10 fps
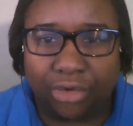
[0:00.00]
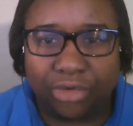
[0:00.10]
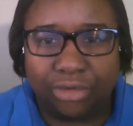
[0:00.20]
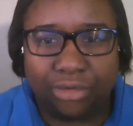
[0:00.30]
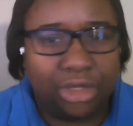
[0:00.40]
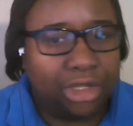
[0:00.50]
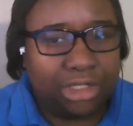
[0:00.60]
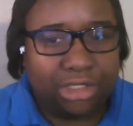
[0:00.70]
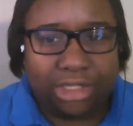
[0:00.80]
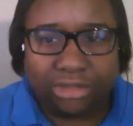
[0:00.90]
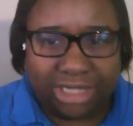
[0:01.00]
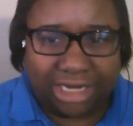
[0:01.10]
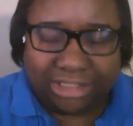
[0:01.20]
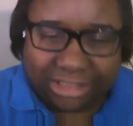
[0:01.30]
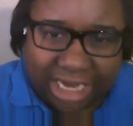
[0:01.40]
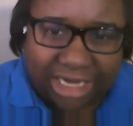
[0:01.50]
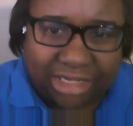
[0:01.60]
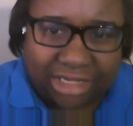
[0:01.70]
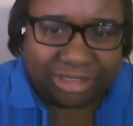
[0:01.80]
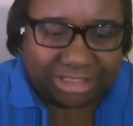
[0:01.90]
You know, the
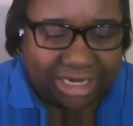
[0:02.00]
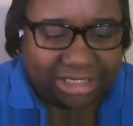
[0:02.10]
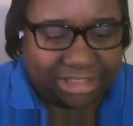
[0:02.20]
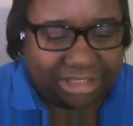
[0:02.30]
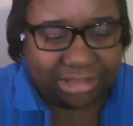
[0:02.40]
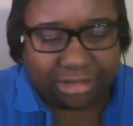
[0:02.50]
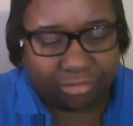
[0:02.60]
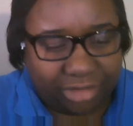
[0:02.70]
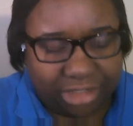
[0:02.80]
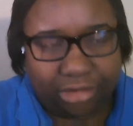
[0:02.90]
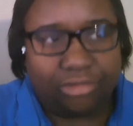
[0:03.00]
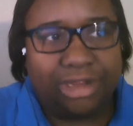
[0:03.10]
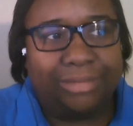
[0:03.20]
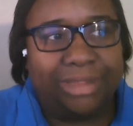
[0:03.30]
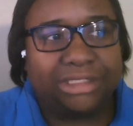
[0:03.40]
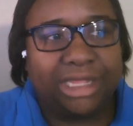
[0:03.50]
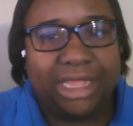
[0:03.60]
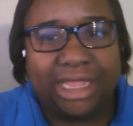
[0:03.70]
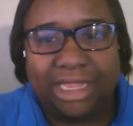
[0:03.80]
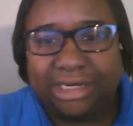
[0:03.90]
documentation, the written agreements,
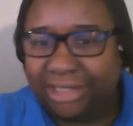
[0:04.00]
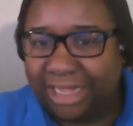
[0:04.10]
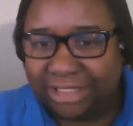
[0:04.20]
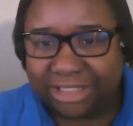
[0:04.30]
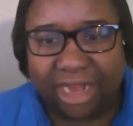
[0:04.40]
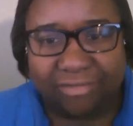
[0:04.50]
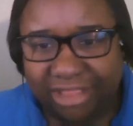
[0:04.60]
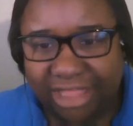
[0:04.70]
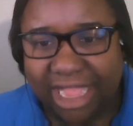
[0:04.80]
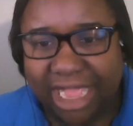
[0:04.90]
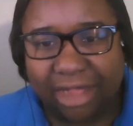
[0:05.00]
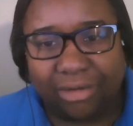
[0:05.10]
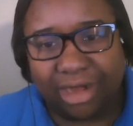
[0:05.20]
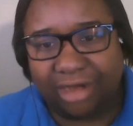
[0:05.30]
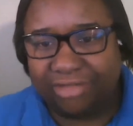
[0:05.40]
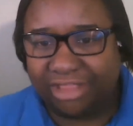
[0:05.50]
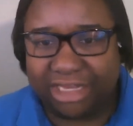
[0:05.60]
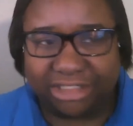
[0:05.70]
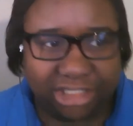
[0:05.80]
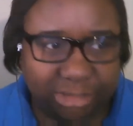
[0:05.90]
it lays everything out.
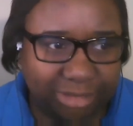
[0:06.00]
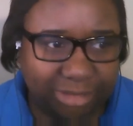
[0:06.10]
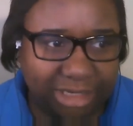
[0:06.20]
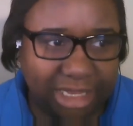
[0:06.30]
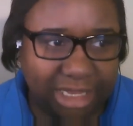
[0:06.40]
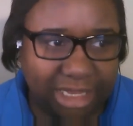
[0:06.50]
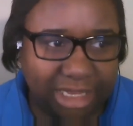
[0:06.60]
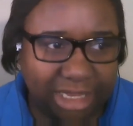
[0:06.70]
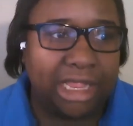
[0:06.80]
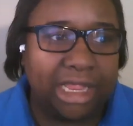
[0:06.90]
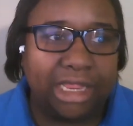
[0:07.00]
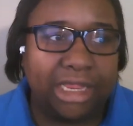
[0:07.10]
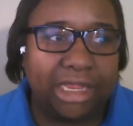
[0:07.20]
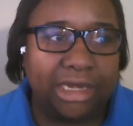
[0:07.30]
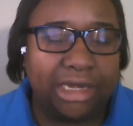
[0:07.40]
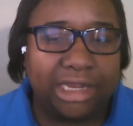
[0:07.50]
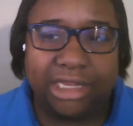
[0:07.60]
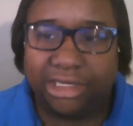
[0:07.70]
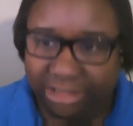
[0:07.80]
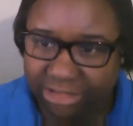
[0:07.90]
Everything's explained in
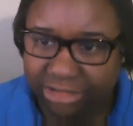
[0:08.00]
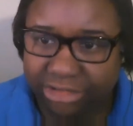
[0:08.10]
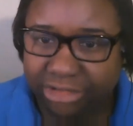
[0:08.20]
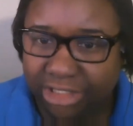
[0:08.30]
English,